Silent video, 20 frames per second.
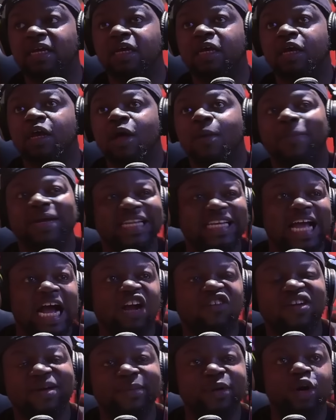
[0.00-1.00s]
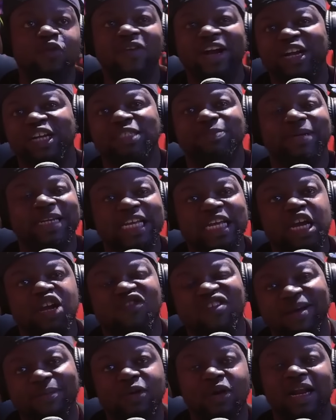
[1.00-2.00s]
but they got criminal records, but they get
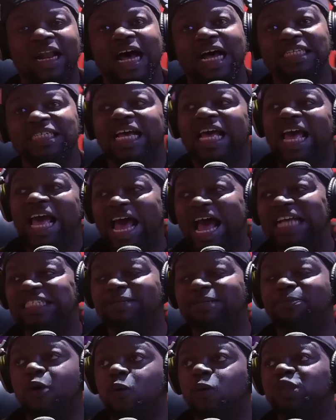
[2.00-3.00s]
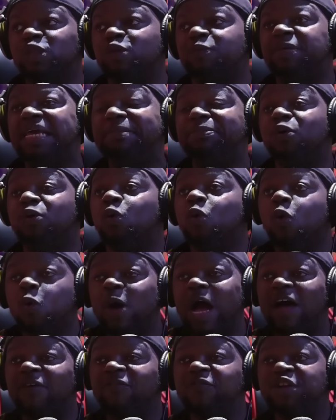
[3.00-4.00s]
criminalized as opposed to people who have
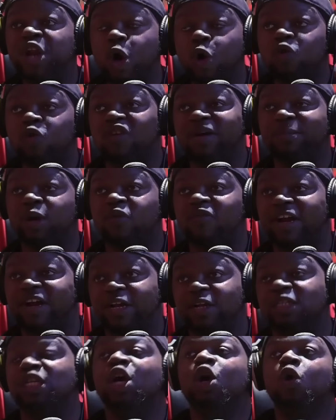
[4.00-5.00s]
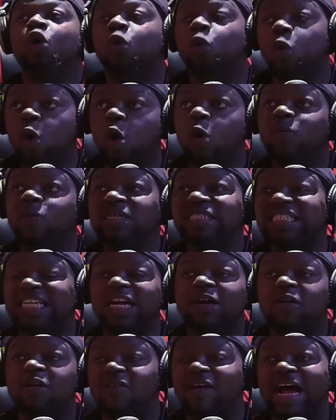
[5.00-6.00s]
no criminal records, who always
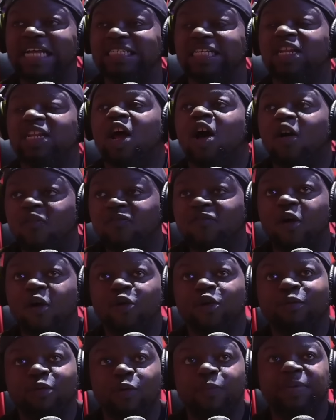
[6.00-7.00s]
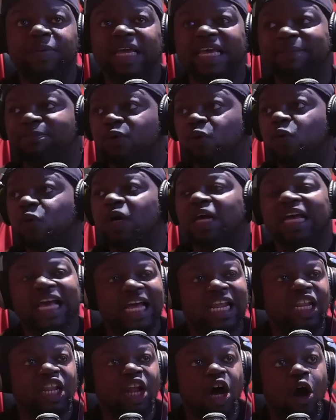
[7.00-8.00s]
terrorizing vulnerable people in
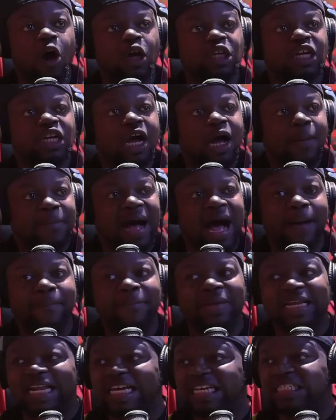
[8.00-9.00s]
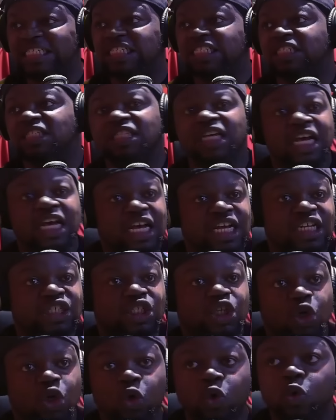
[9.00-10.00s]
large populations,
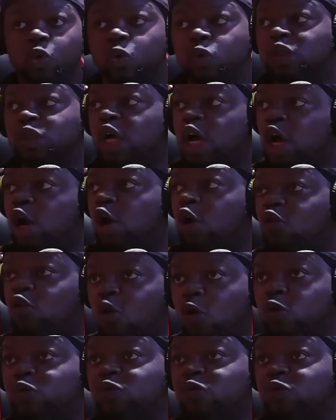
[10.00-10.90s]
schools, grocery